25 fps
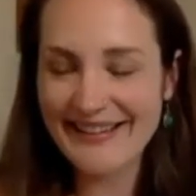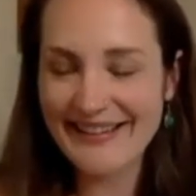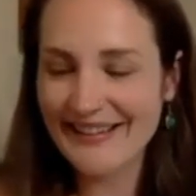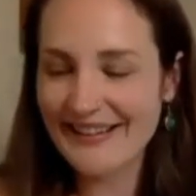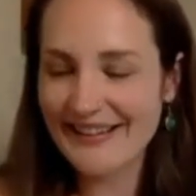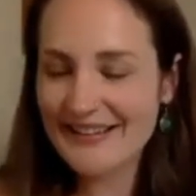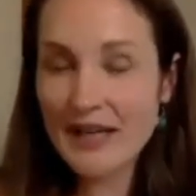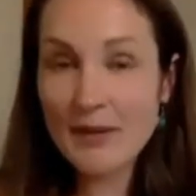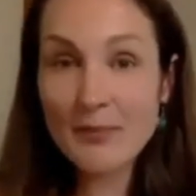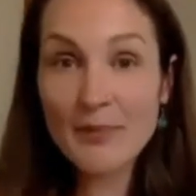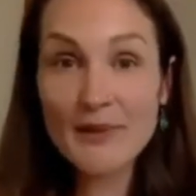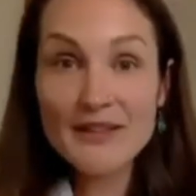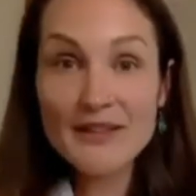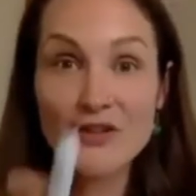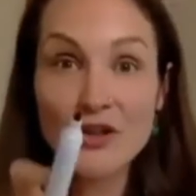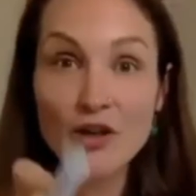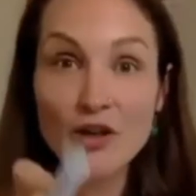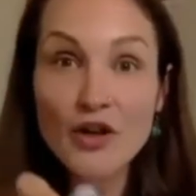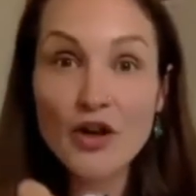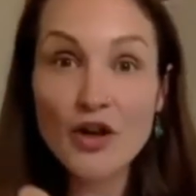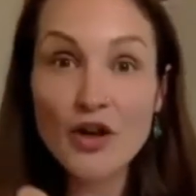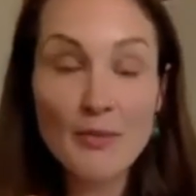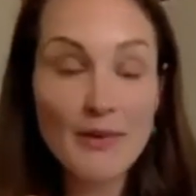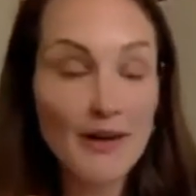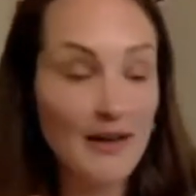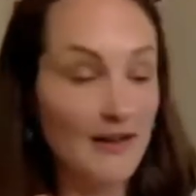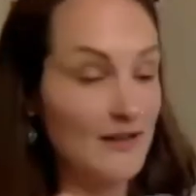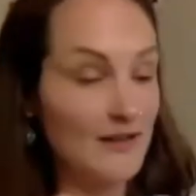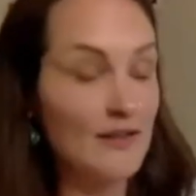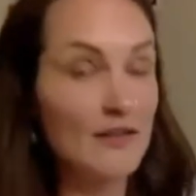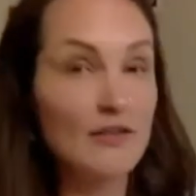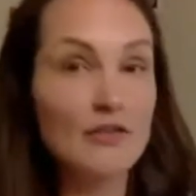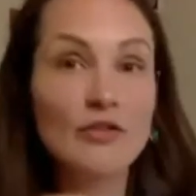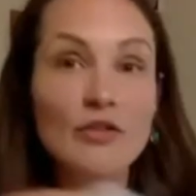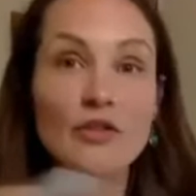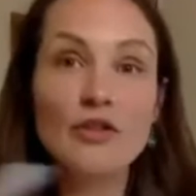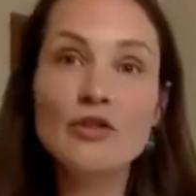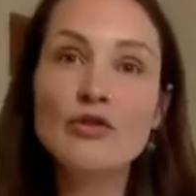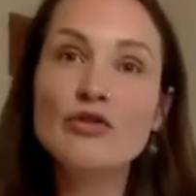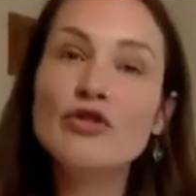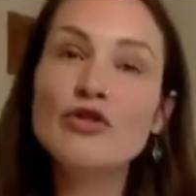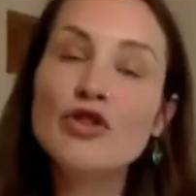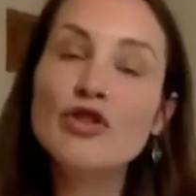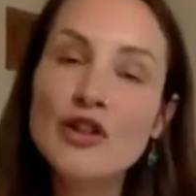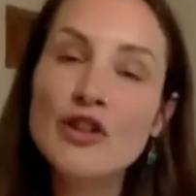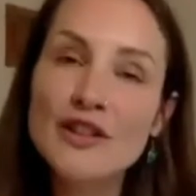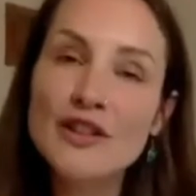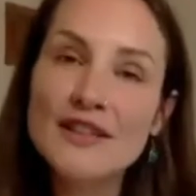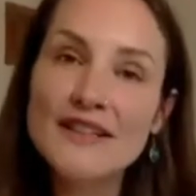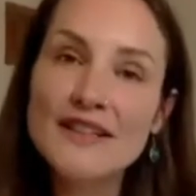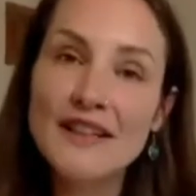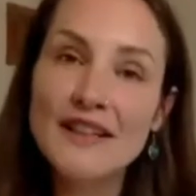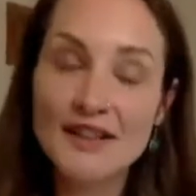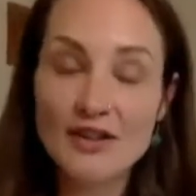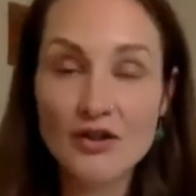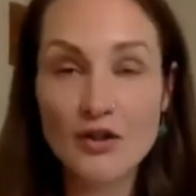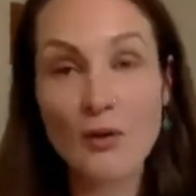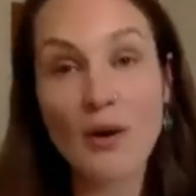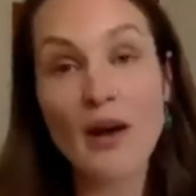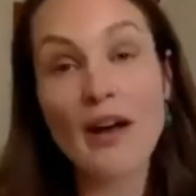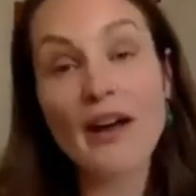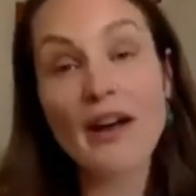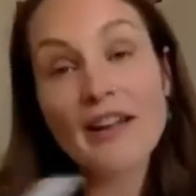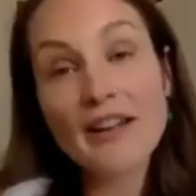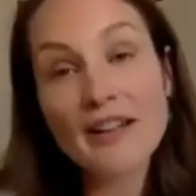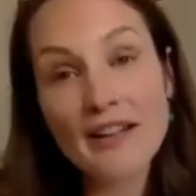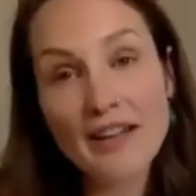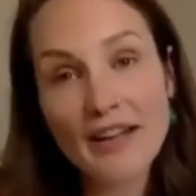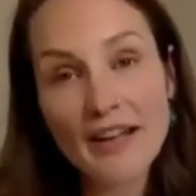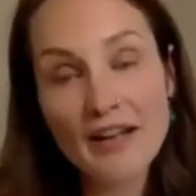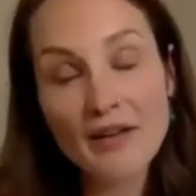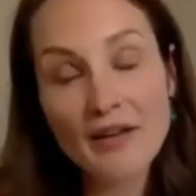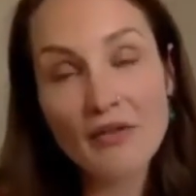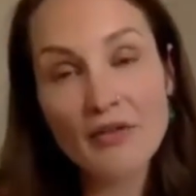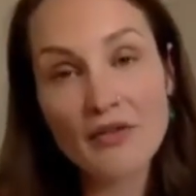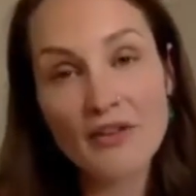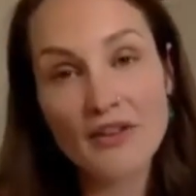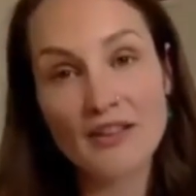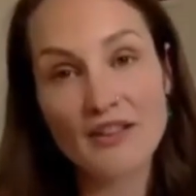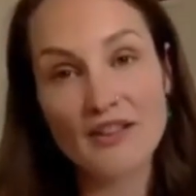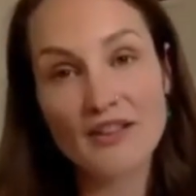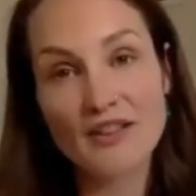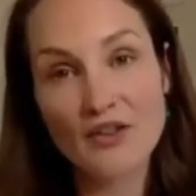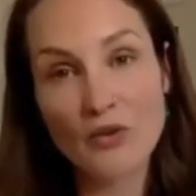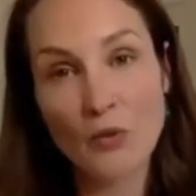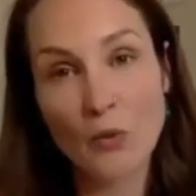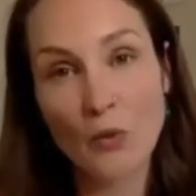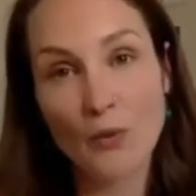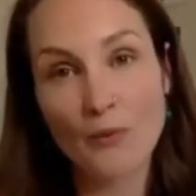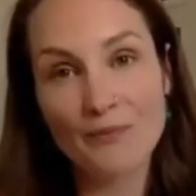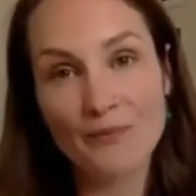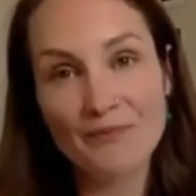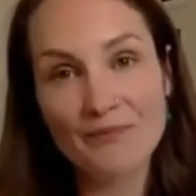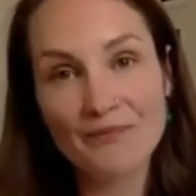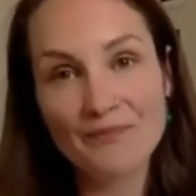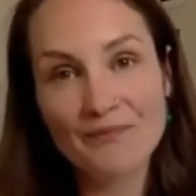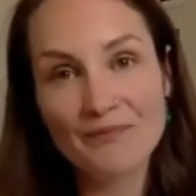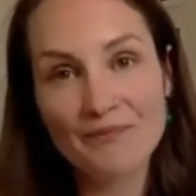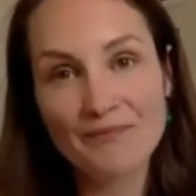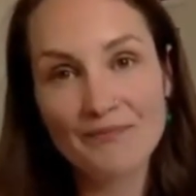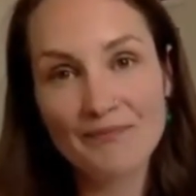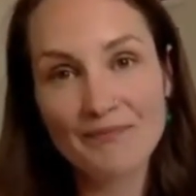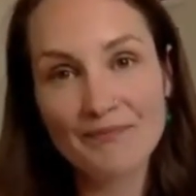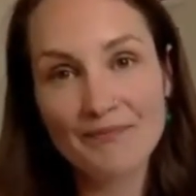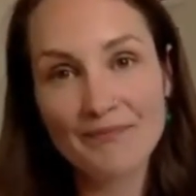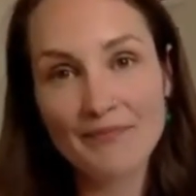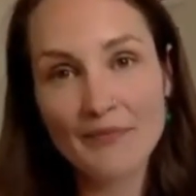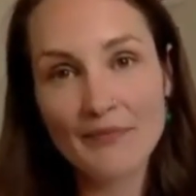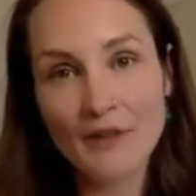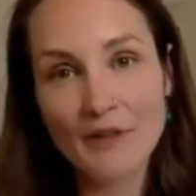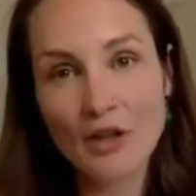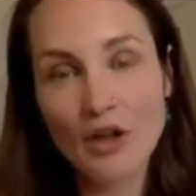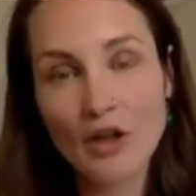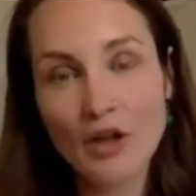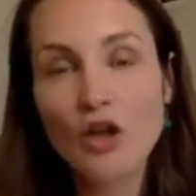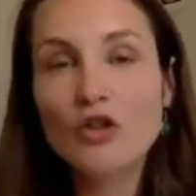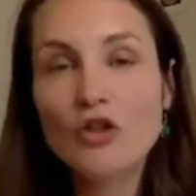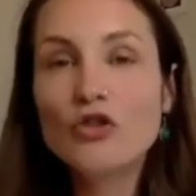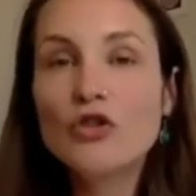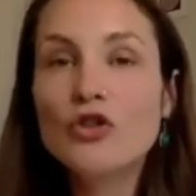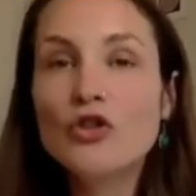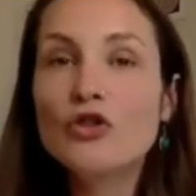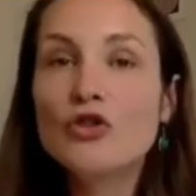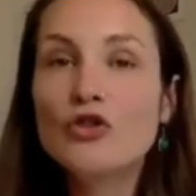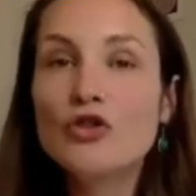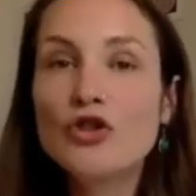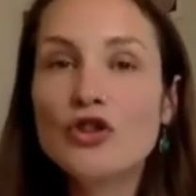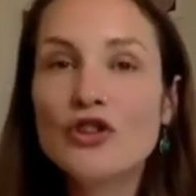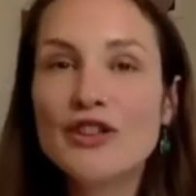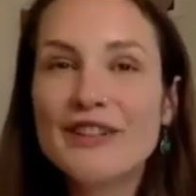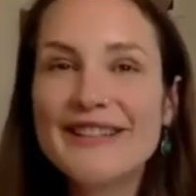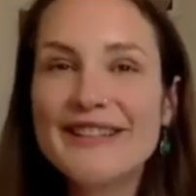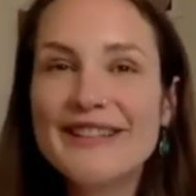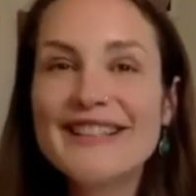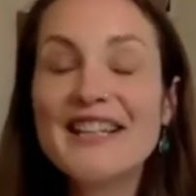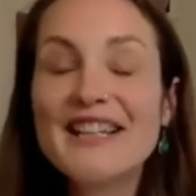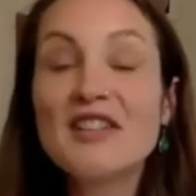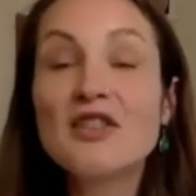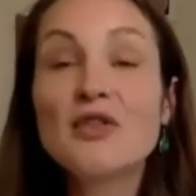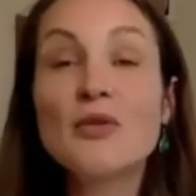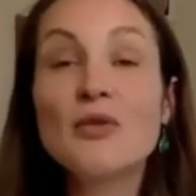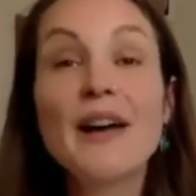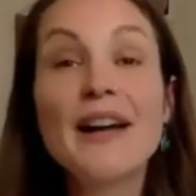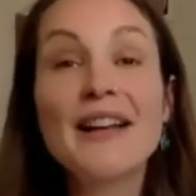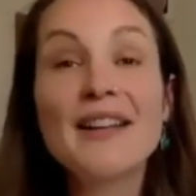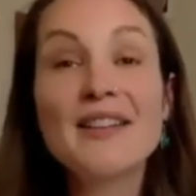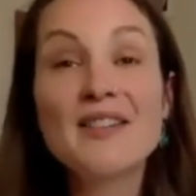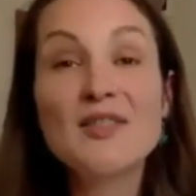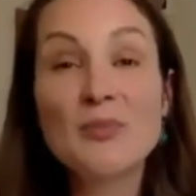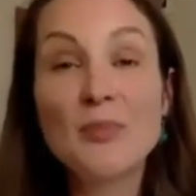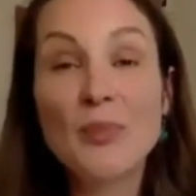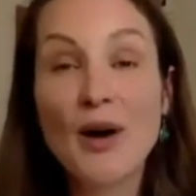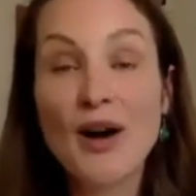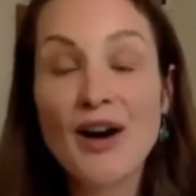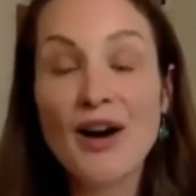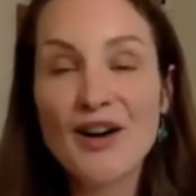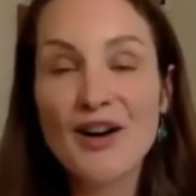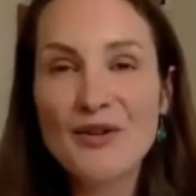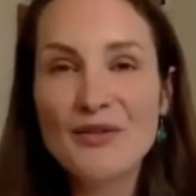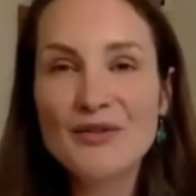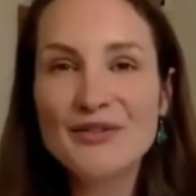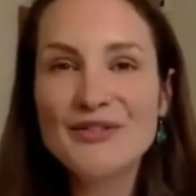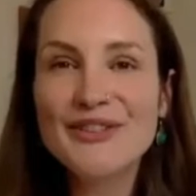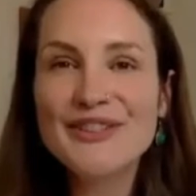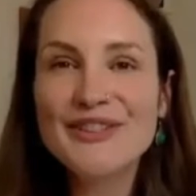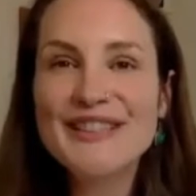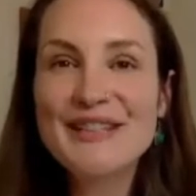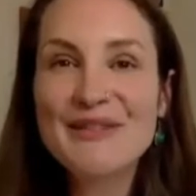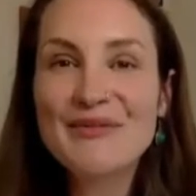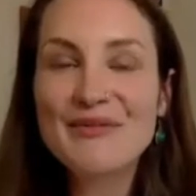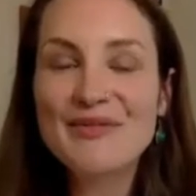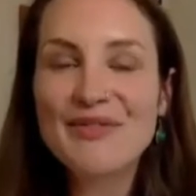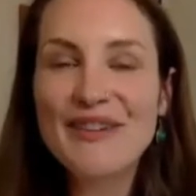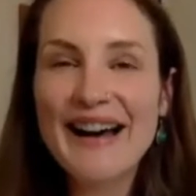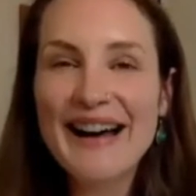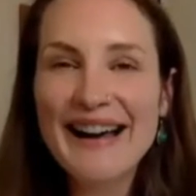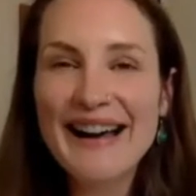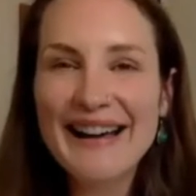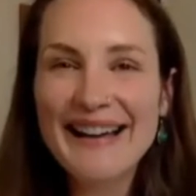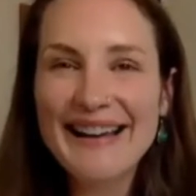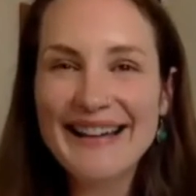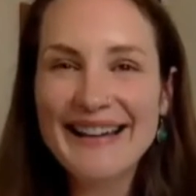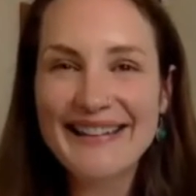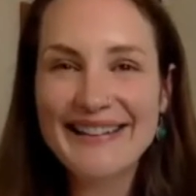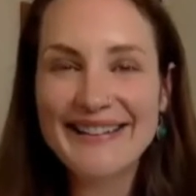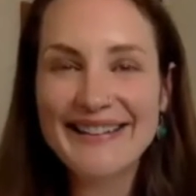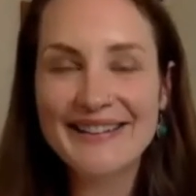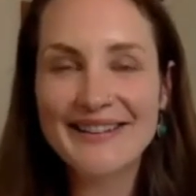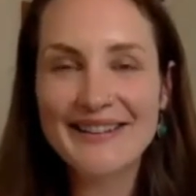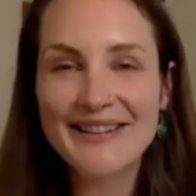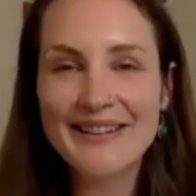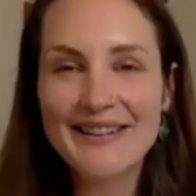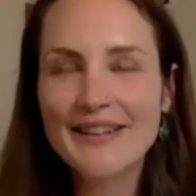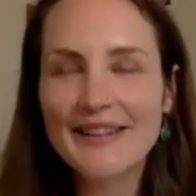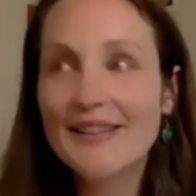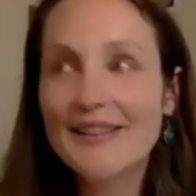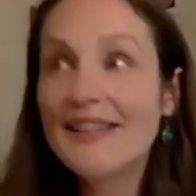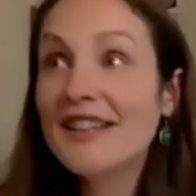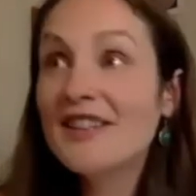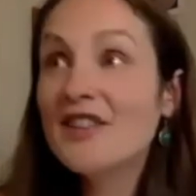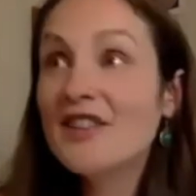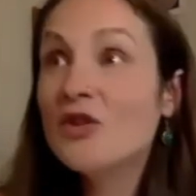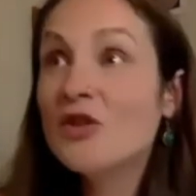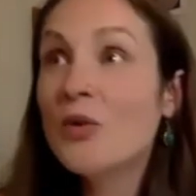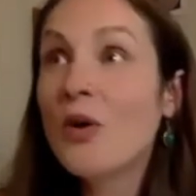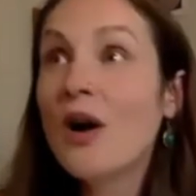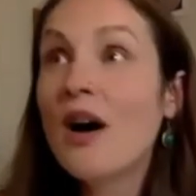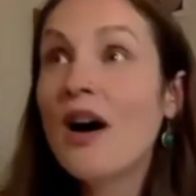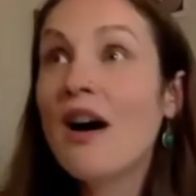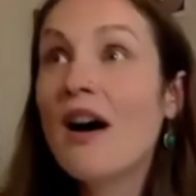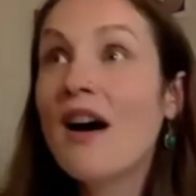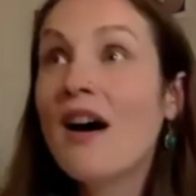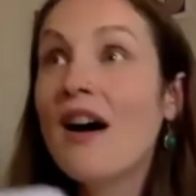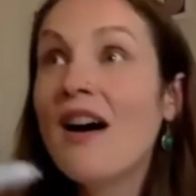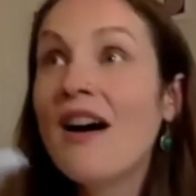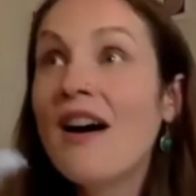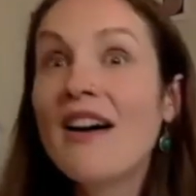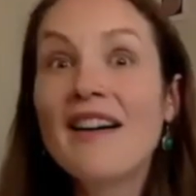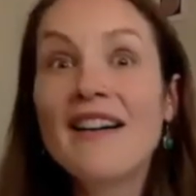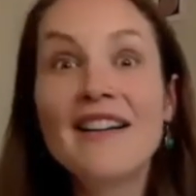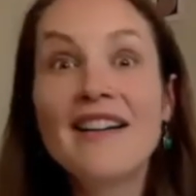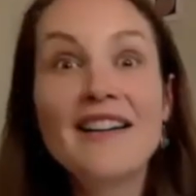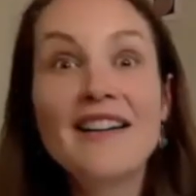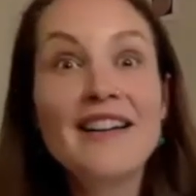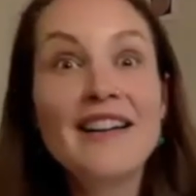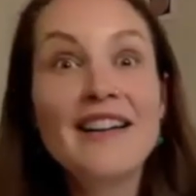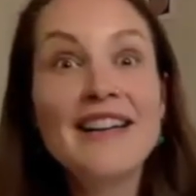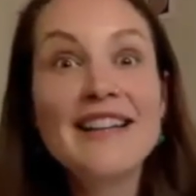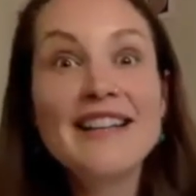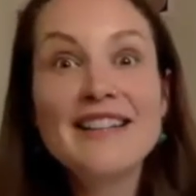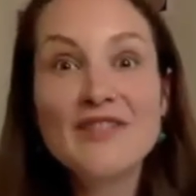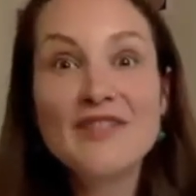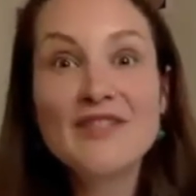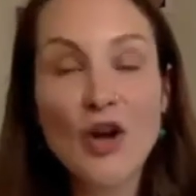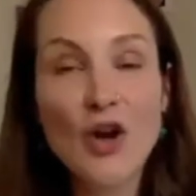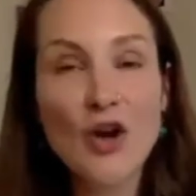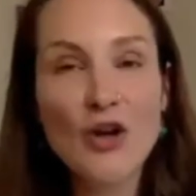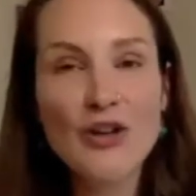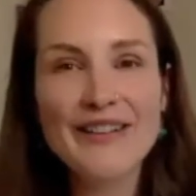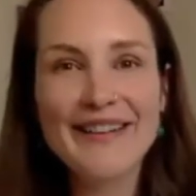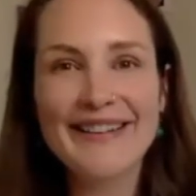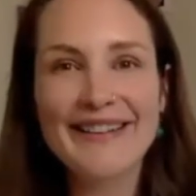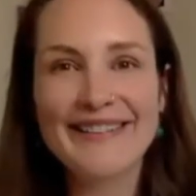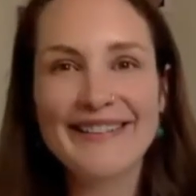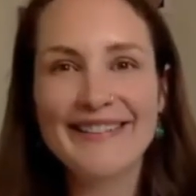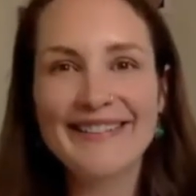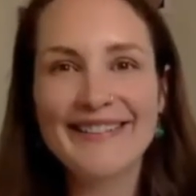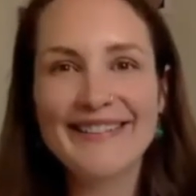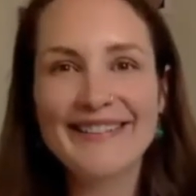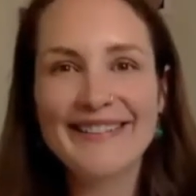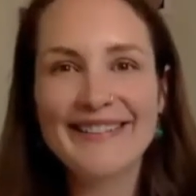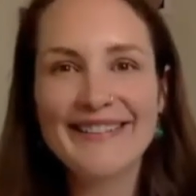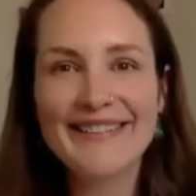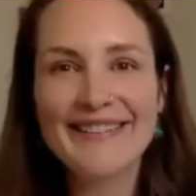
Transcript: Type in the comments. Do you trust that you are an infinite soul? Do you trust that you are a spark of the divine? That you are eternal?